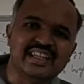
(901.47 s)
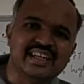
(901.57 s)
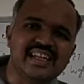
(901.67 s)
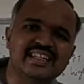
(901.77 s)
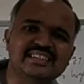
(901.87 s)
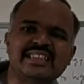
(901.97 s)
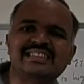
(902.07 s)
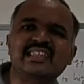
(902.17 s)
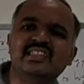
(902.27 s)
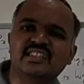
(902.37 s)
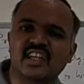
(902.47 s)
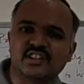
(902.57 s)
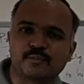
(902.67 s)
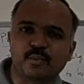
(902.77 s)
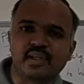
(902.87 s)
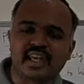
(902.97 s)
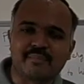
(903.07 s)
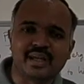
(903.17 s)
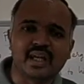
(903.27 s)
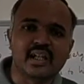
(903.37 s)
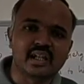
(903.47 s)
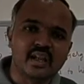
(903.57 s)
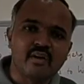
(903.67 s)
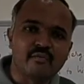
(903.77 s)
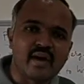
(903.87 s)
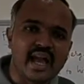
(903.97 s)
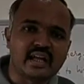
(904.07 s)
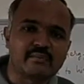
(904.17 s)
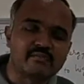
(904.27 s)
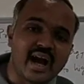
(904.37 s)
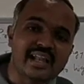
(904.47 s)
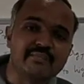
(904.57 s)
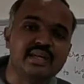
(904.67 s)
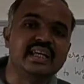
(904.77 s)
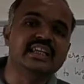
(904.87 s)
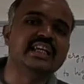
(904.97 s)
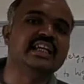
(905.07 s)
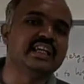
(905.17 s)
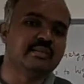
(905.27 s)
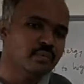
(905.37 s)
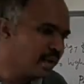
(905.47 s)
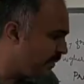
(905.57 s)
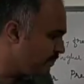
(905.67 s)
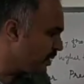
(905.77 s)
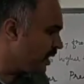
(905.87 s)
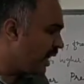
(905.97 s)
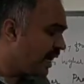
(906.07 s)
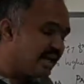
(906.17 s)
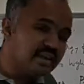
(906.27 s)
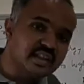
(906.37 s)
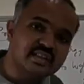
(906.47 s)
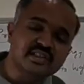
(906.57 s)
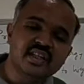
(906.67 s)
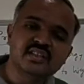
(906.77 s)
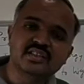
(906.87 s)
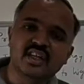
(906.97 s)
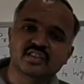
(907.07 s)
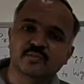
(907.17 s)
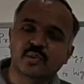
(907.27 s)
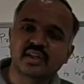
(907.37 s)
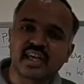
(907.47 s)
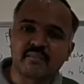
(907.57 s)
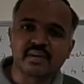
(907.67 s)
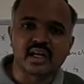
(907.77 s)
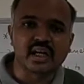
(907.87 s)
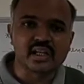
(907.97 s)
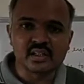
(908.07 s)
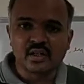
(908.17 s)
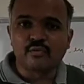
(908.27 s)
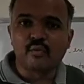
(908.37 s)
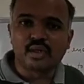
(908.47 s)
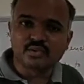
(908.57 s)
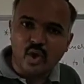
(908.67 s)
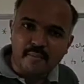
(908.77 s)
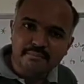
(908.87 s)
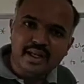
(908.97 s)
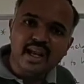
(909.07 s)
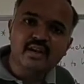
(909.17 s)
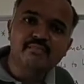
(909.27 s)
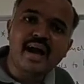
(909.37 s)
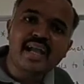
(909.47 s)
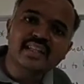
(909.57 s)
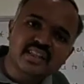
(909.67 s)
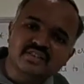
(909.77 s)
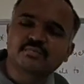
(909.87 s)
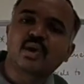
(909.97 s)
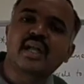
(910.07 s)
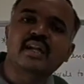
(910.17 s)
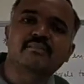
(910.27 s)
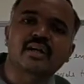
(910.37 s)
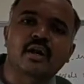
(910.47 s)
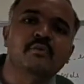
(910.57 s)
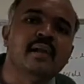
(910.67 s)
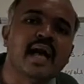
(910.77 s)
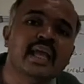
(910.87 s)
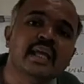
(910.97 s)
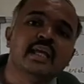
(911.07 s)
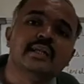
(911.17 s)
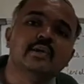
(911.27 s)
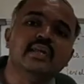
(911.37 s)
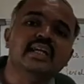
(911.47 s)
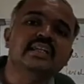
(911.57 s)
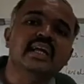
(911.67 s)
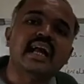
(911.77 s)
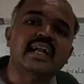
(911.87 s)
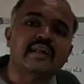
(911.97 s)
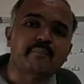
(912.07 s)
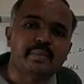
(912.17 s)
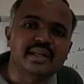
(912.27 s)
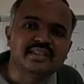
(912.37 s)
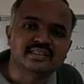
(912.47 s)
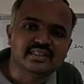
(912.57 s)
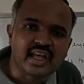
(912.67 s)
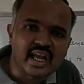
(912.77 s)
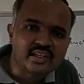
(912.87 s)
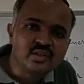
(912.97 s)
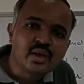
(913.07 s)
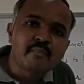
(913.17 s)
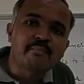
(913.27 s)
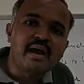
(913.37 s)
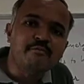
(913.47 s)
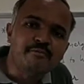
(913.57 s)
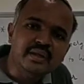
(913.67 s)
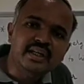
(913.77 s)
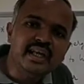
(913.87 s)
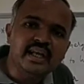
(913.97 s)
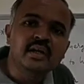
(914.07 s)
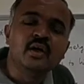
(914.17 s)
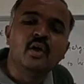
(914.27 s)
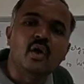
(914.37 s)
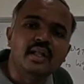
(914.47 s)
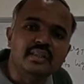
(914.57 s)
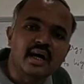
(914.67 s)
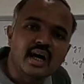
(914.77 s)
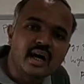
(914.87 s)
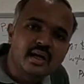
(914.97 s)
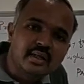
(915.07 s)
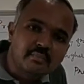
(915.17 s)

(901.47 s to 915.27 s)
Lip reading: releases distasteful chemical while being eaten. Okay, and this distasteful chemical was obtained by this monarch butterfly during the caterpillar stage by feeding on the